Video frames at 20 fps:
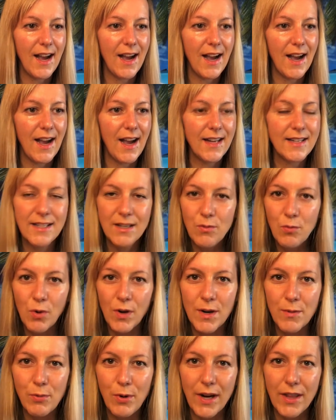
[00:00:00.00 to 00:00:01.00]
I didn't
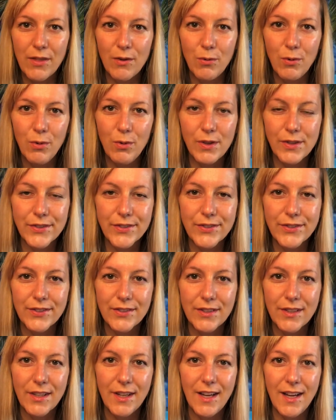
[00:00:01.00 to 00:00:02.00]
want to break the rules.
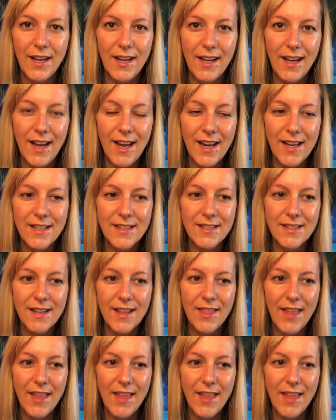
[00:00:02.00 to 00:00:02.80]
And